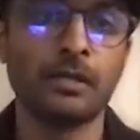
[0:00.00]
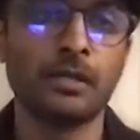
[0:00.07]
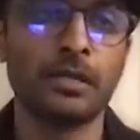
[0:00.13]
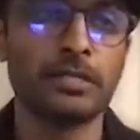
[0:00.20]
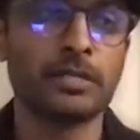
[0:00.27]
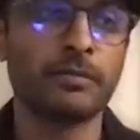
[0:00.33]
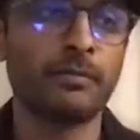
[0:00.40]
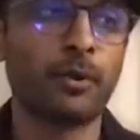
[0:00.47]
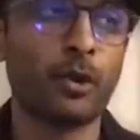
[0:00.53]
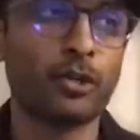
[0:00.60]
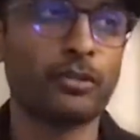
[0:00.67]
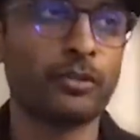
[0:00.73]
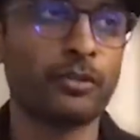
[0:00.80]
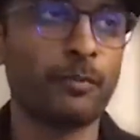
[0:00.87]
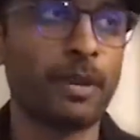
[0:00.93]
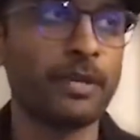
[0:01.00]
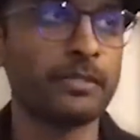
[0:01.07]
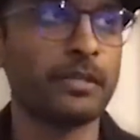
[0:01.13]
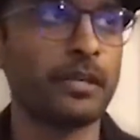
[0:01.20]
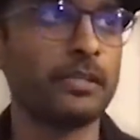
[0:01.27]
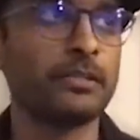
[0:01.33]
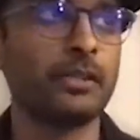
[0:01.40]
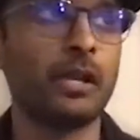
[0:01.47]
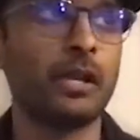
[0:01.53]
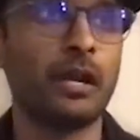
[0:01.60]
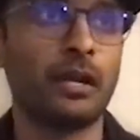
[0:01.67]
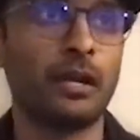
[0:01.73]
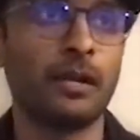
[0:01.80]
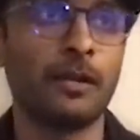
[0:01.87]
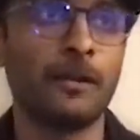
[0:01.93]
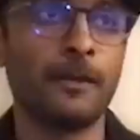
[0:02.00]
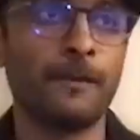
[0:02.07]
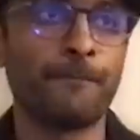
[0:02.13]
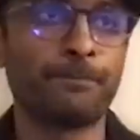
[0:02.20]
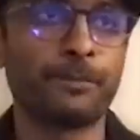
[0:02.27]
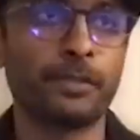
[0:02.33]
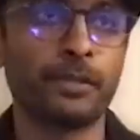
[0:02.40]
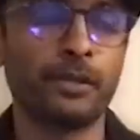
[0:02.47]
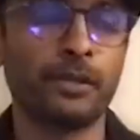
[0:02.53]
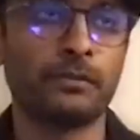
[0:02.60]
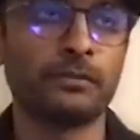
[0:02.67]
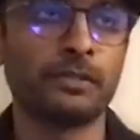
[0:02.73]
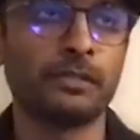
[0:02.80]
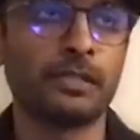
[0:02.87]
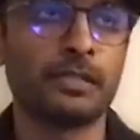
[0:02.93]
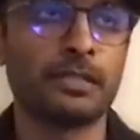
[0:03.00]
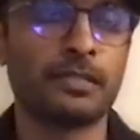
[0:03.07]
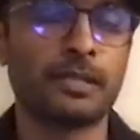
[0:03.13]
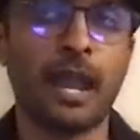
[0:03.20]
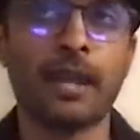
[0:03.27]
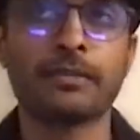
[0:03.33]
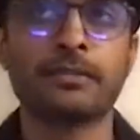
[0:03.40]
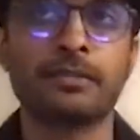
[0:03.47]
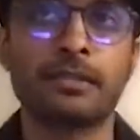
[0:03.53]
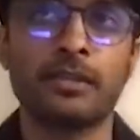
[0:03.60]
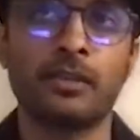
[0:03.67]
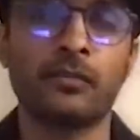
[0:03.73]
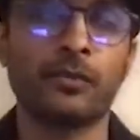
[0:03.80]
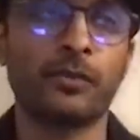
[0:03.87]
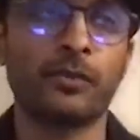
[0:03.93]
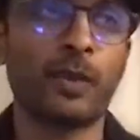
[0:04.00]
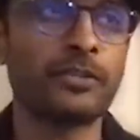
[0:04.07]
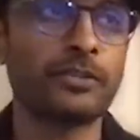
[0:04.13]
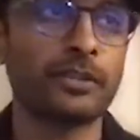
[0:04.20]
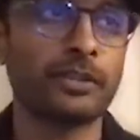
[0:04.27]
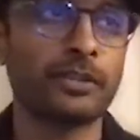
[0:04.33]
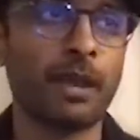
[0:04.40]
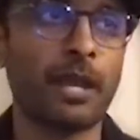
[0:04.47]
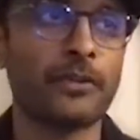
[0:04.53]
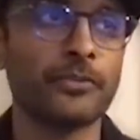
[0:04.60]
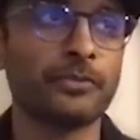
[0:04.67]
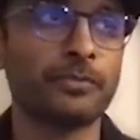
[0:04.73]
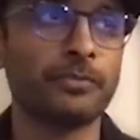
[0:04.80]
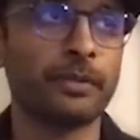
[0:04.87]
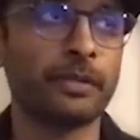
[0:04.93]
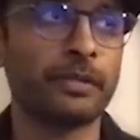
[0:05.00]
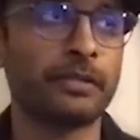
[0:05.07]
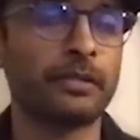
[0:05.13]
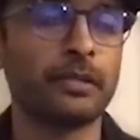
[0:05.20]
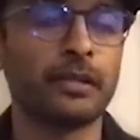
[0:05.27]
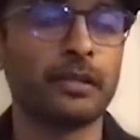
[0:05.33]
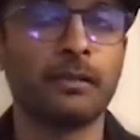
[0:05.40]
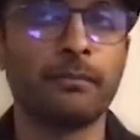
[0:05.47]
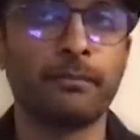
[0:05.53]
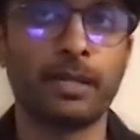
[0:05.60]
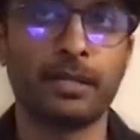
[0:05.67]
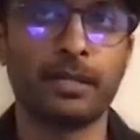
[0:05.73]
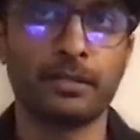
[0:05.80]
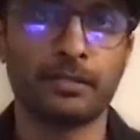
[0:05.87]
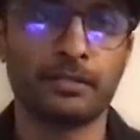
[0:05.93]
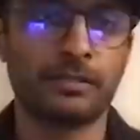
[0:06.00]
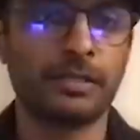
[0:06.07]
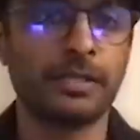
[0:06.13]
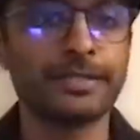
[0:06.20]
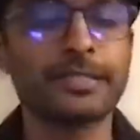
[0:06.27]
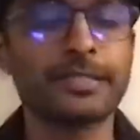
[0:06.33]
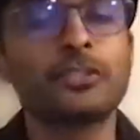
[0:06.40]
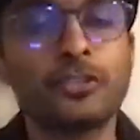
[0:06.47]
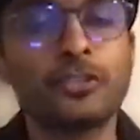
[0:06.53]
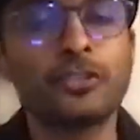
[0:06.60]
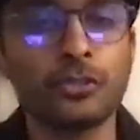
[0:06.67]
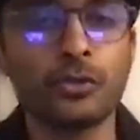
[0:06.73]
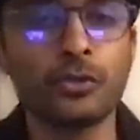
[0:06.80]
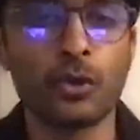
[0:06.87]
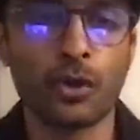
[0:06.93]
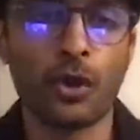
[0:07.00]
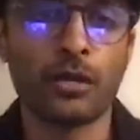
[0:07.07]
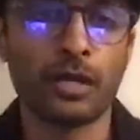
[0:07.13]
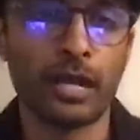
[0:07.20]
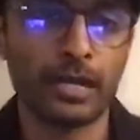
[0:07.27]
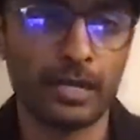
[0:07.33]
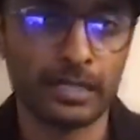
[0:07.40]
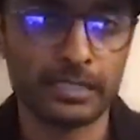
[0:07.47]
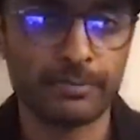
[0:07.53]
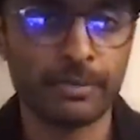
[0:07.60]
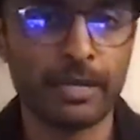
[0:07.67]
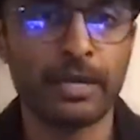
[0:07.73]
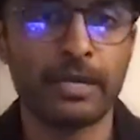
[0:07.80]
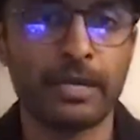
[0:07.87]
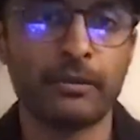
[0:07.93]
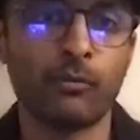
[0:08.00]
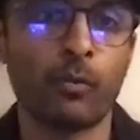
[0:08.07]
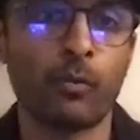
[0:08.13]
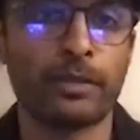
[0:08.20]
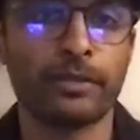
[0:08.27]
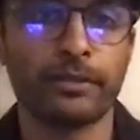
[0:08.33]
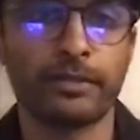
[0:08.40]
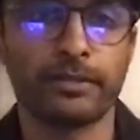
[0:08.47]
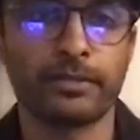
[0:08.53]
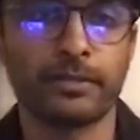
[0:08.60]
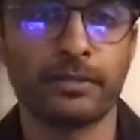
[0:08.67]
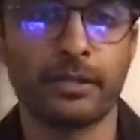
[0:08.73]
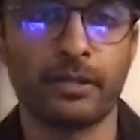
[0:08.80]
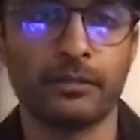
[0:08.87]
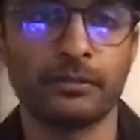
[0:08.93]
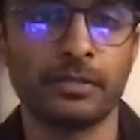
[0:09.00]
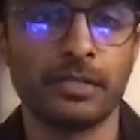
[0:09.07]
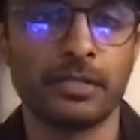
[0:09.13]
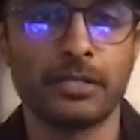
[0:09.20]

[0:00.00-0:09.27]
it's important to maintain the you know sanctity of inventory management because things do go wrong, like I explained, whether it's you know